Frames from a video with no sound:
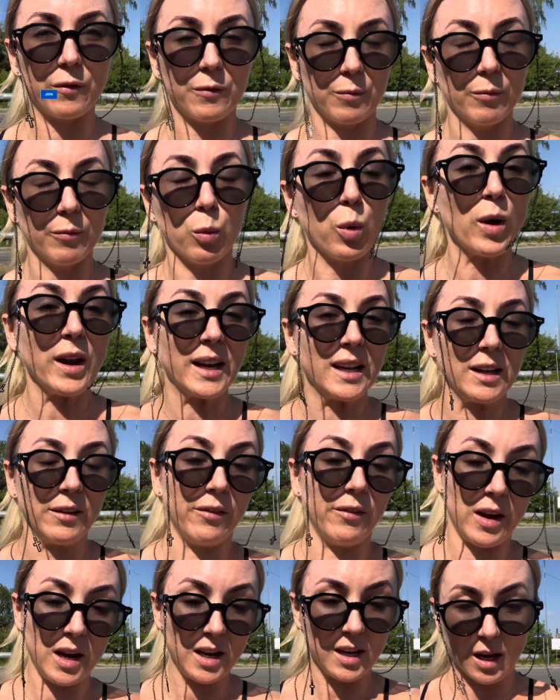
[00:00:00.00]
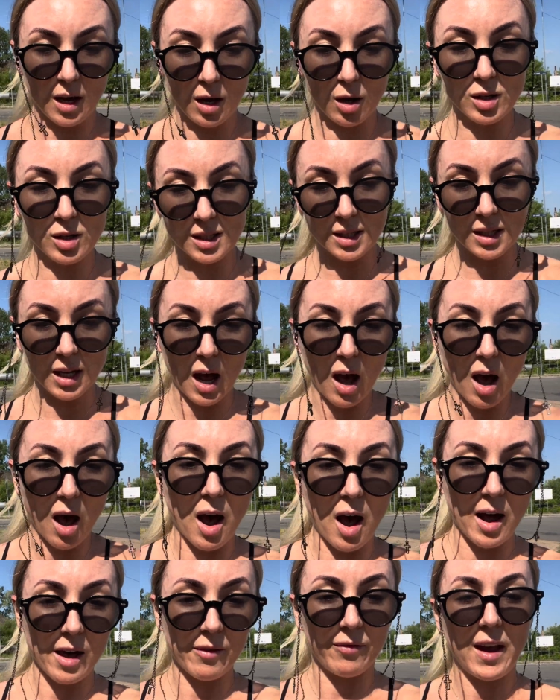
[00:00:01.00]
weekly videos that
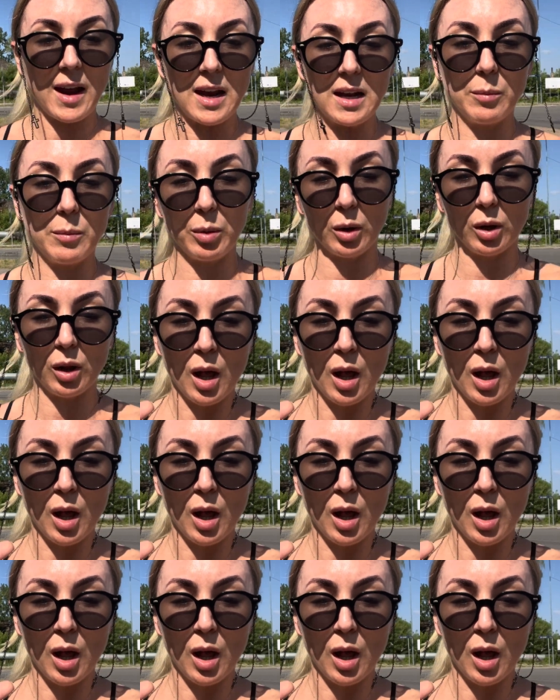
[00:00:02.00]
are available